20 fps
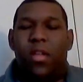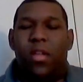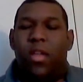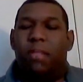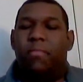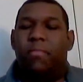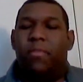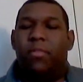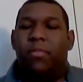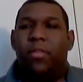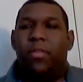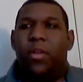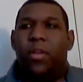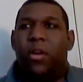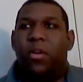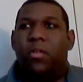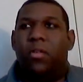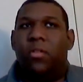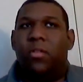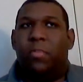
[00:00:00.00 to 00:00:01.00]
People, you
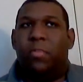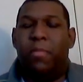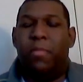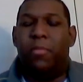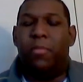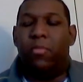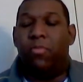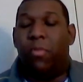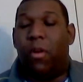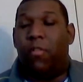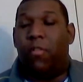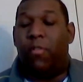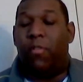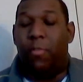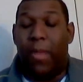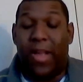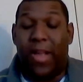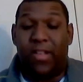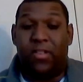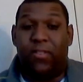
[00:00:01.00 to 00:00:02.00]
know, the people who work for
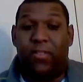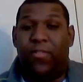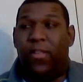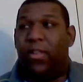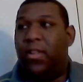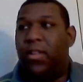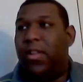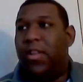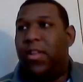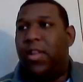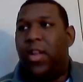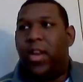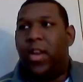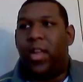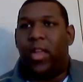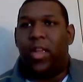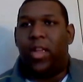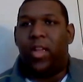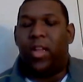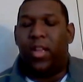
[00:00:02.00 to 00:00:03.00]
Master from
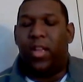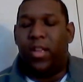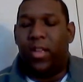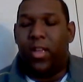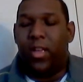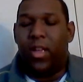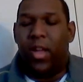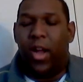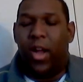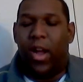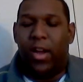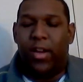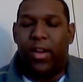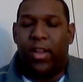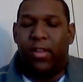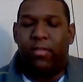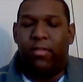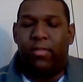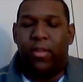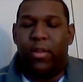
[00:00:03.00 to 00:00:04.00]
the
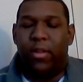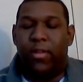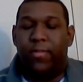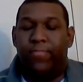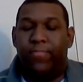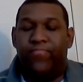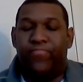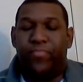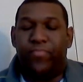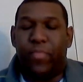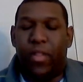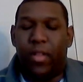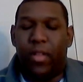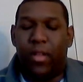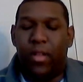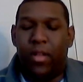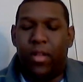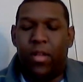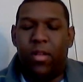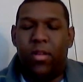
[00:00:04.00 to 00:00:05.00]
Andy, you know.
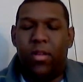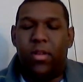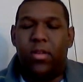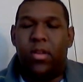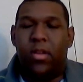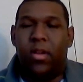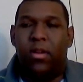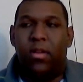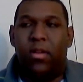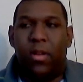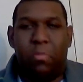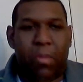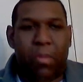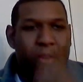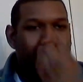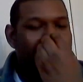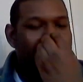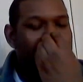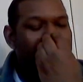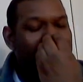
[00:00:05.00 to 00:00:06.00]
No,
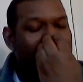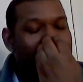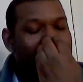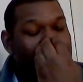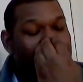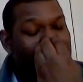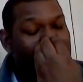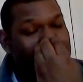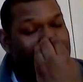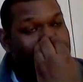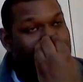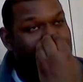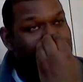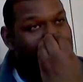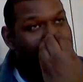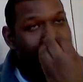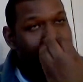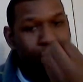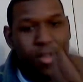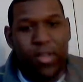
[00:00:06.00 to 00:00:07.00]
but they're not
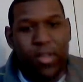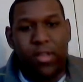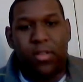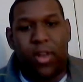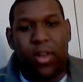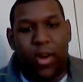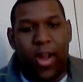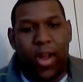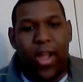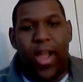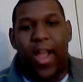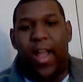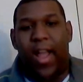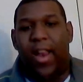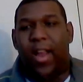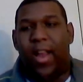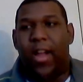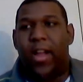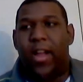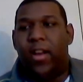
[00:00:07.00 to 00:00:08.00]
allies. They're not
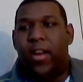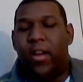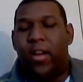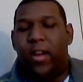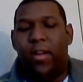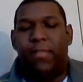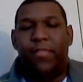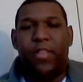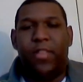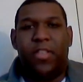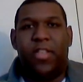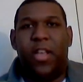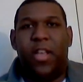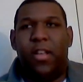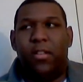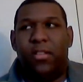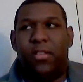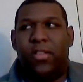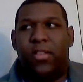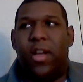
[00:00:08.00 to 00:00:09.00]
allied of the
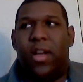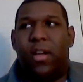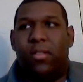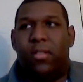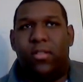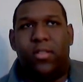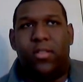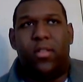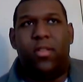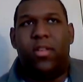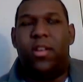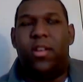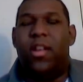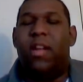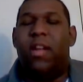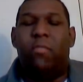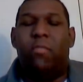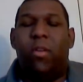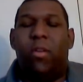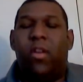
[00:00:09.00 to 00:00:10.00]
Sailor Scouts. You know, they're
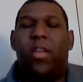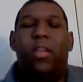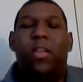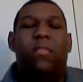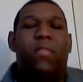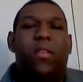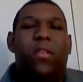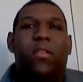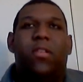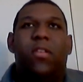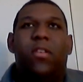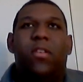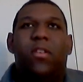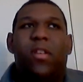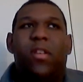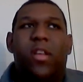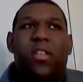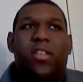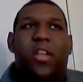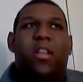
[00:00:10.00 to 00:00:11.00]
not working with,
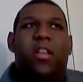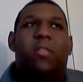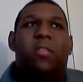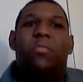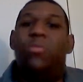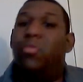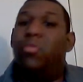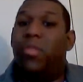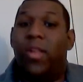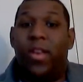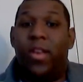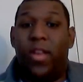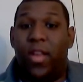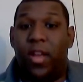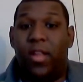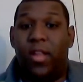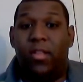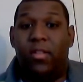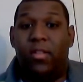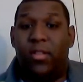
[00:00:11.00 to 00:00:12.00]
they say, the Moon and the
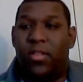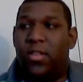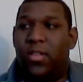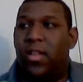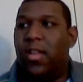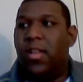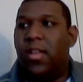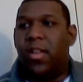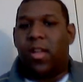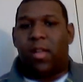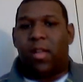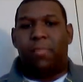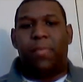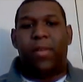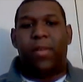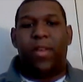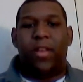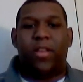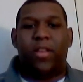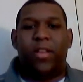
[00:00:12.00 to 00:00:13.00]
others. They're
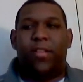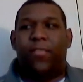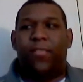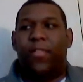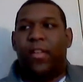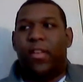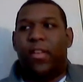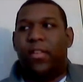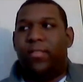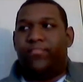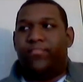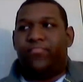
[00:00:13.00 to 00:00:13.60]
completely different.